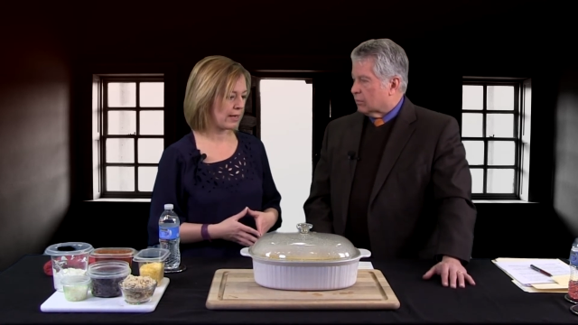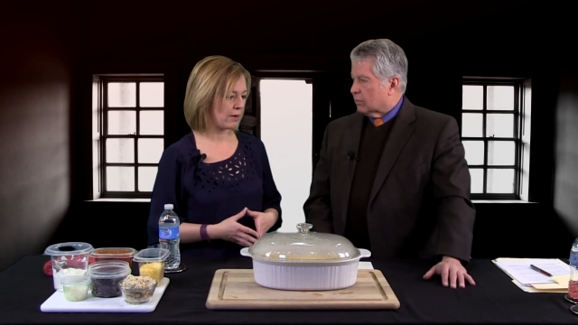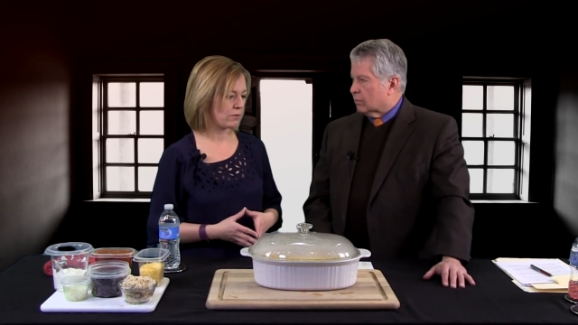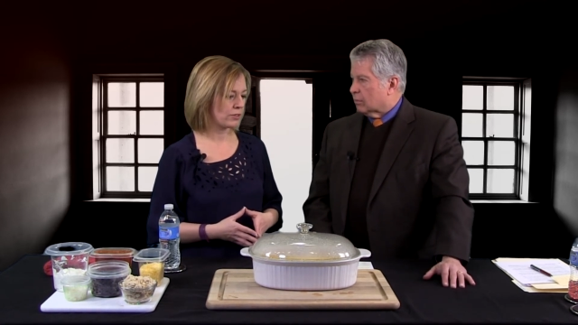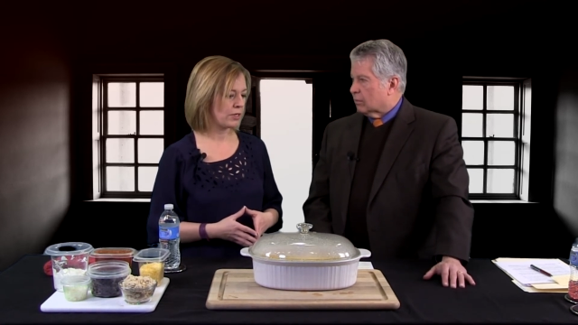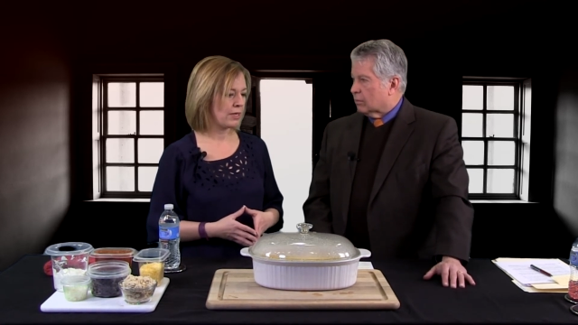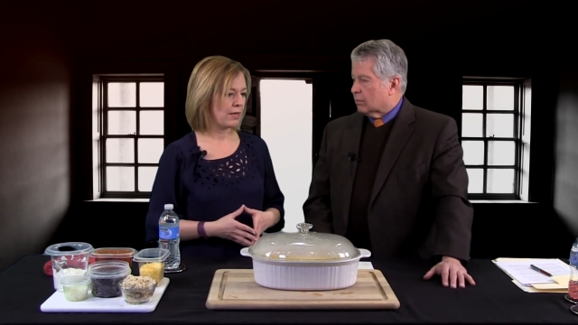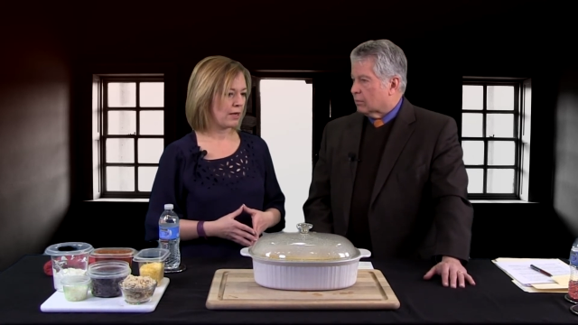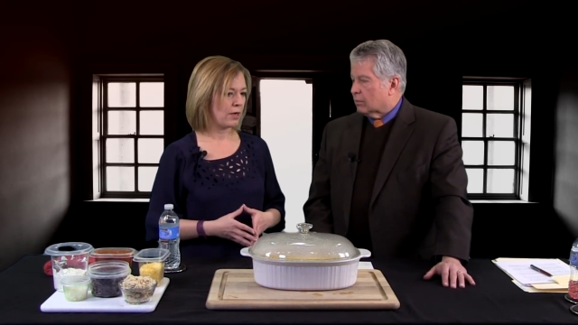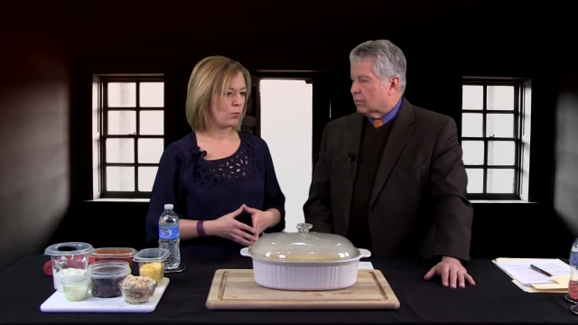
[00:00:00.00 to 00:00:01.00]
Speaker 1: out.
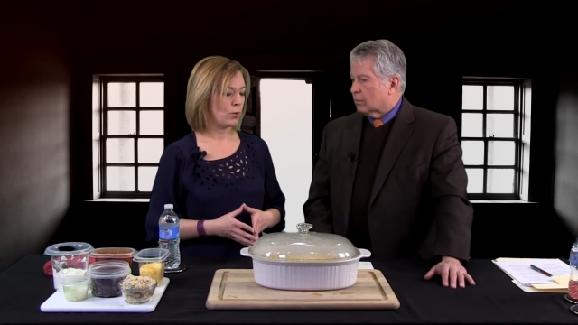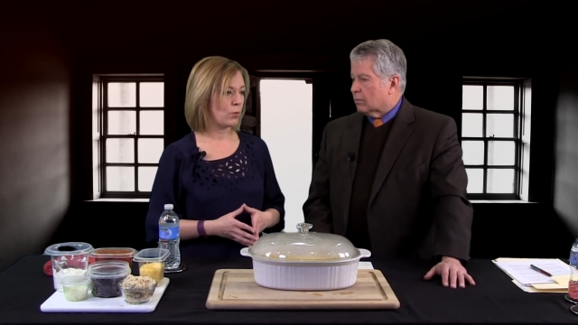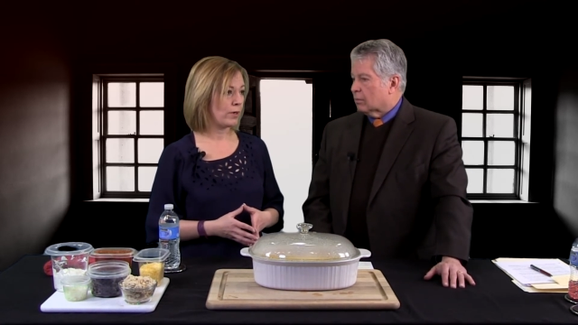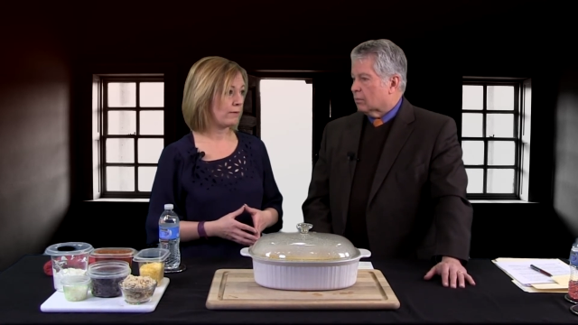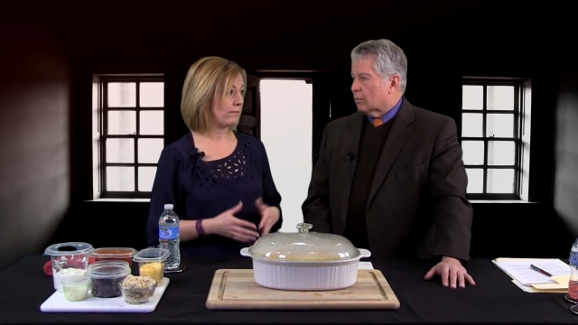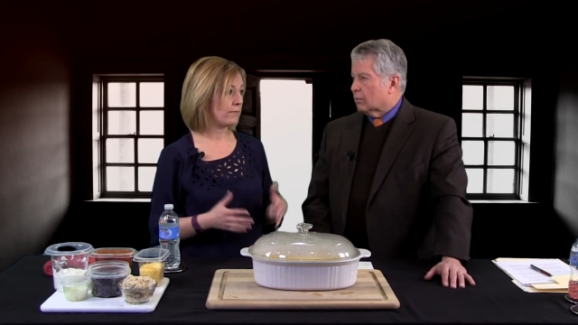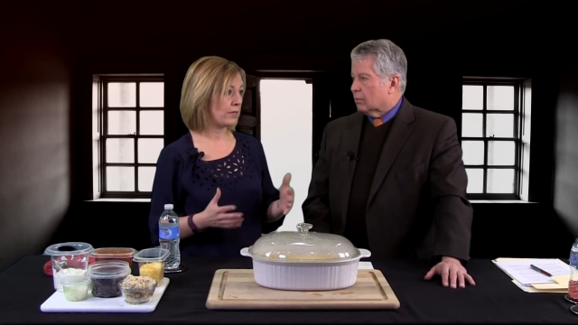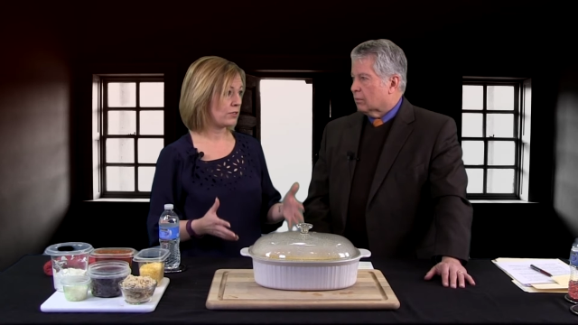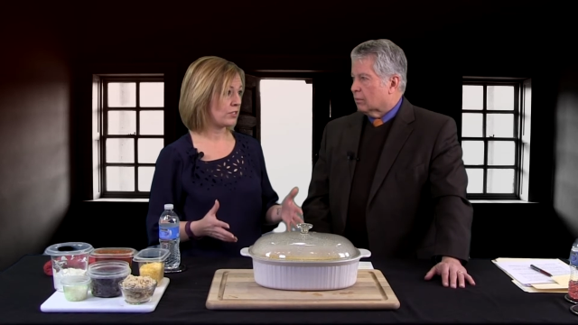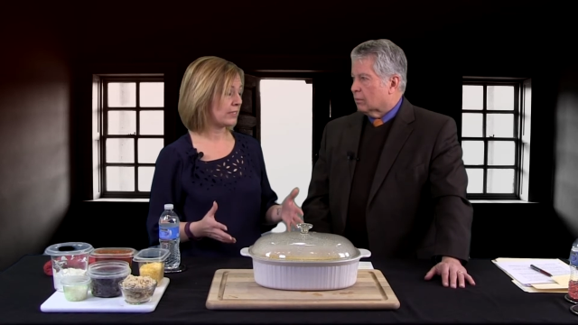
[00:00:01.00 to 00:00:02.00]
We're one of
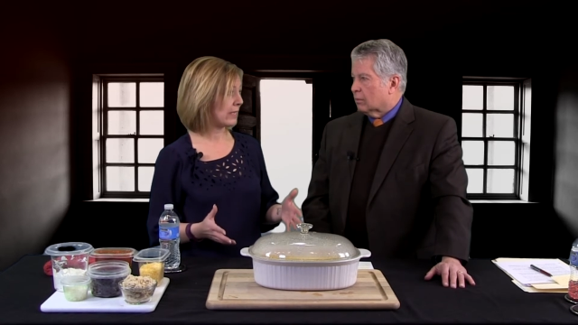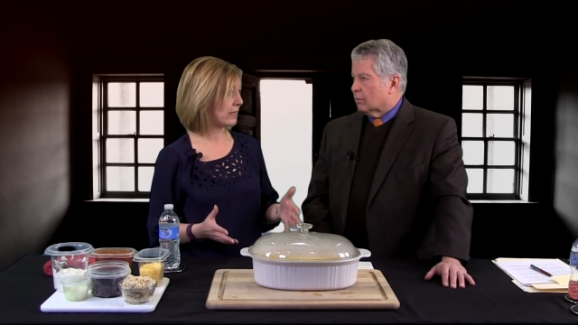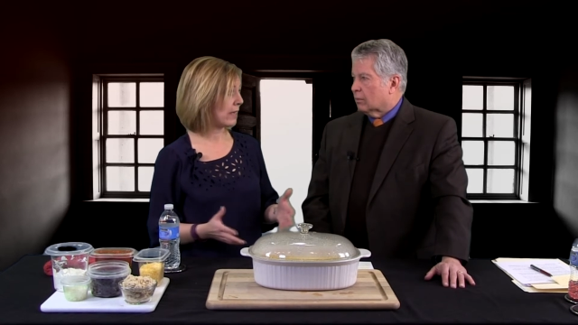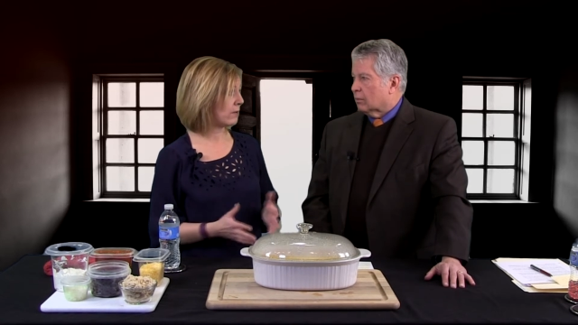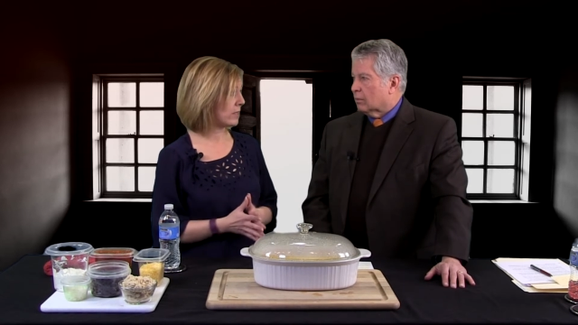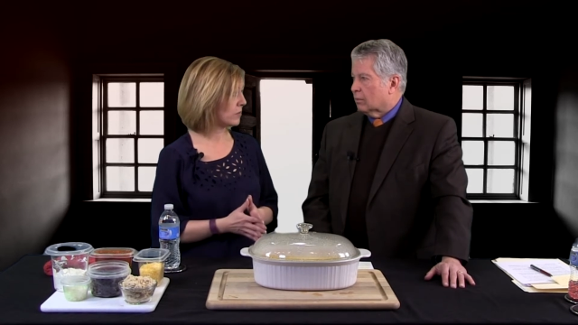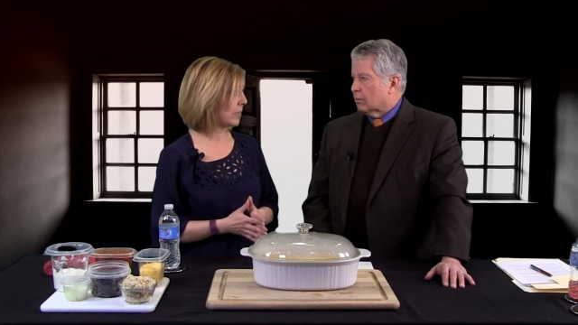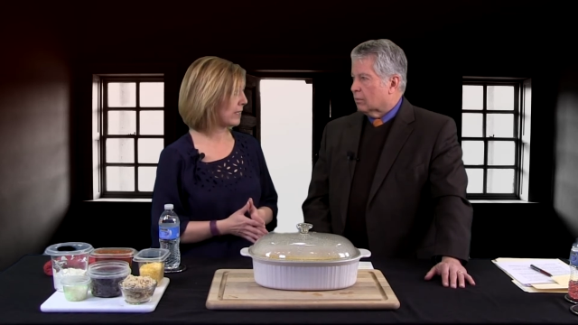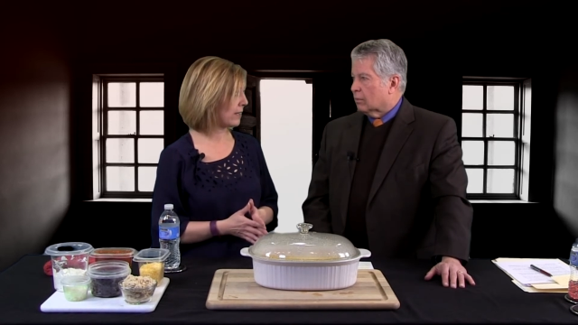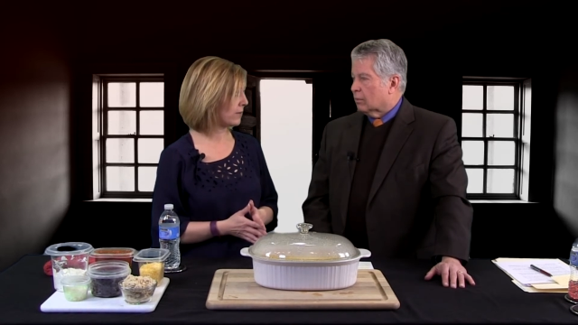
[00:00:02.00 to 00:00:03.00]
just 10 counties
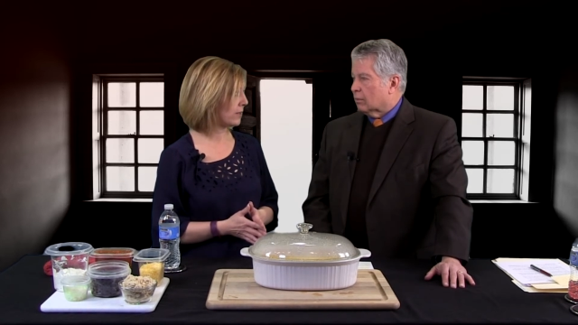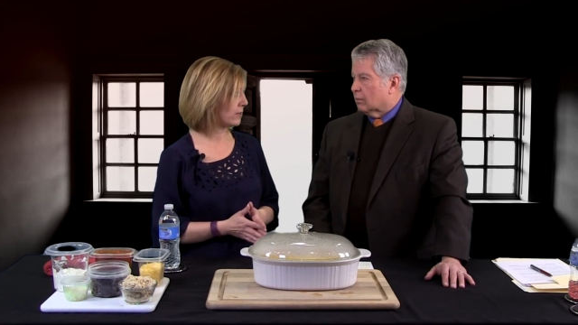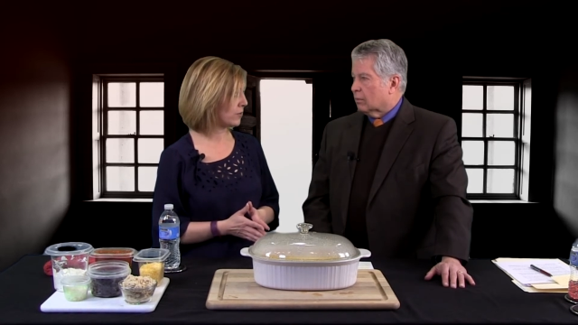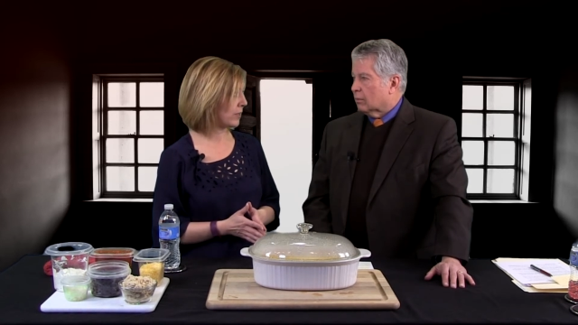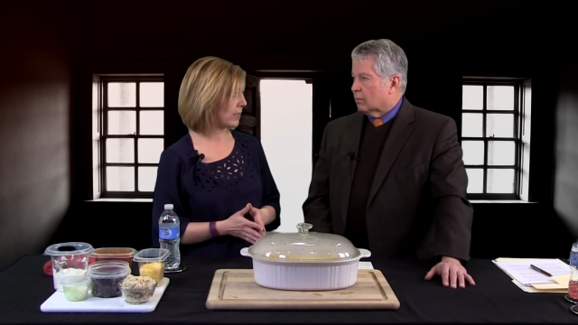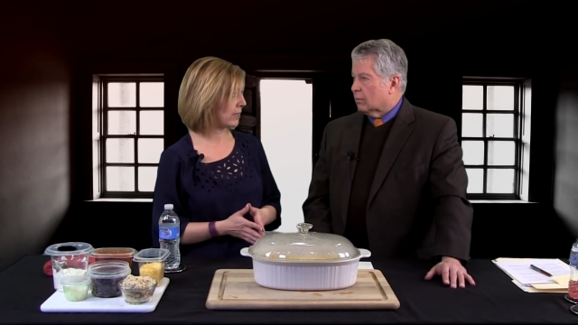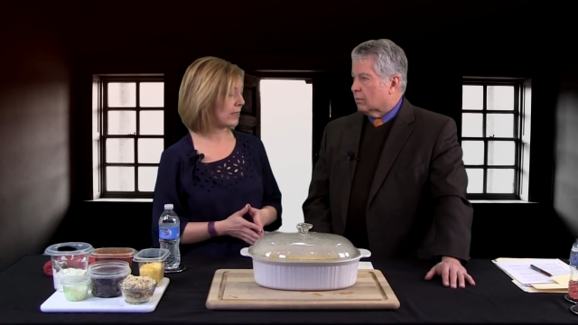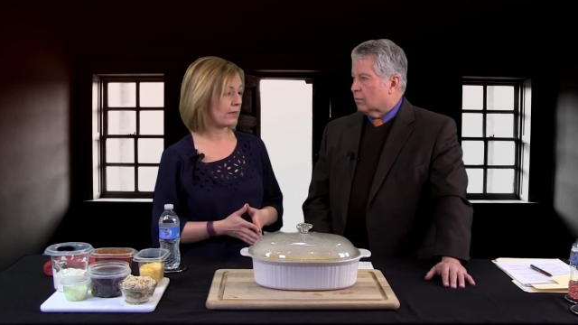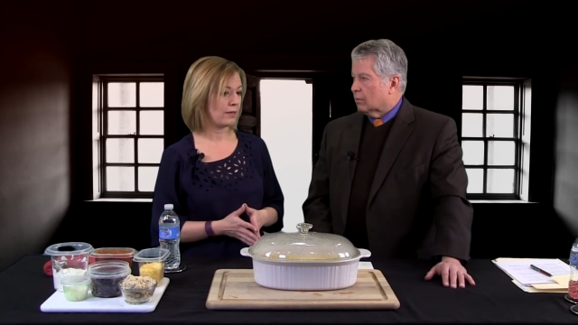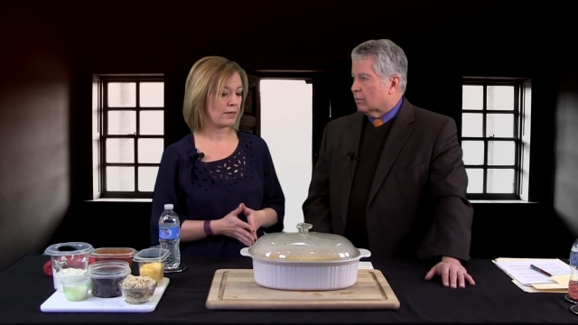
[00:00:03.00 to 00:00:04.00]
right now that are doing it
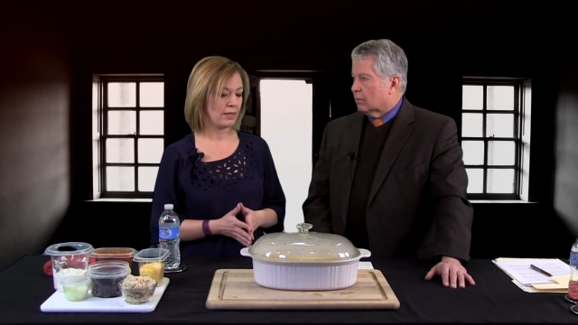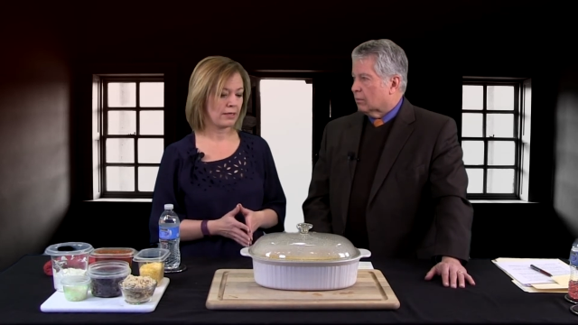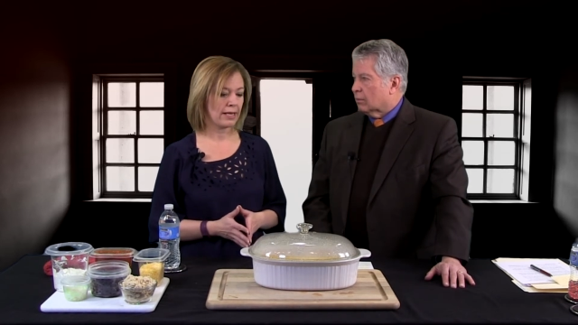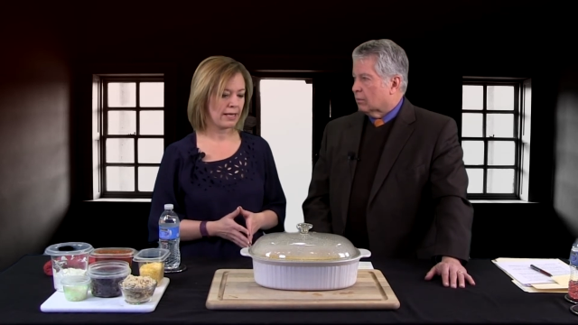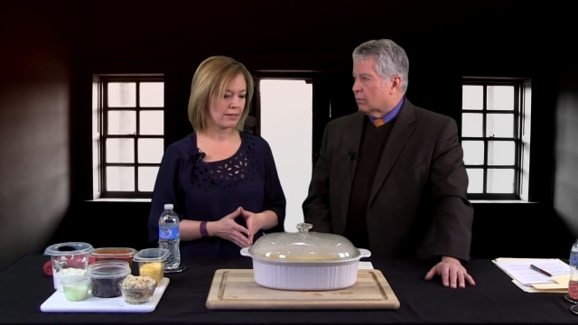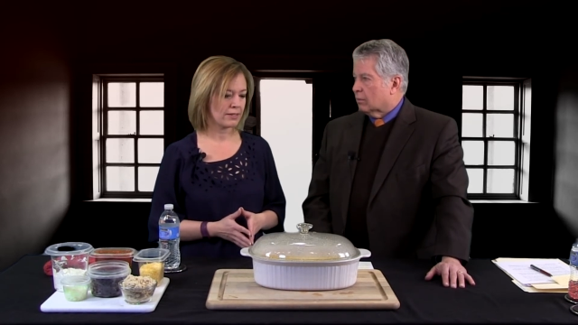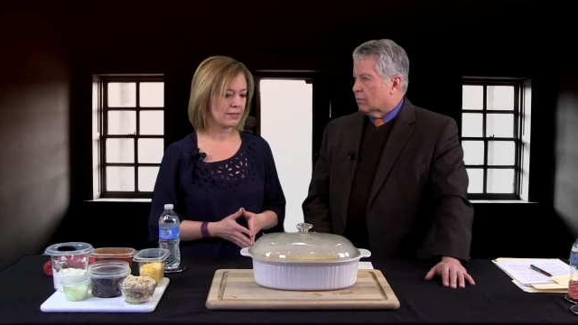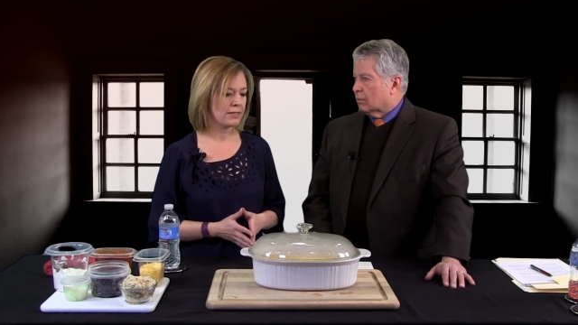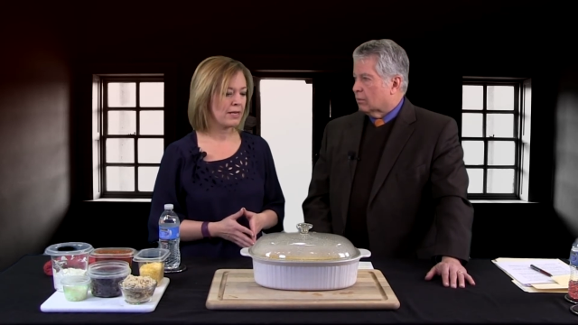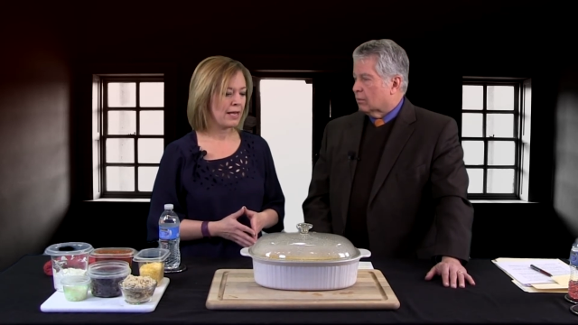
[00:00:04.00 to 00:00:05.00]
in Kansas,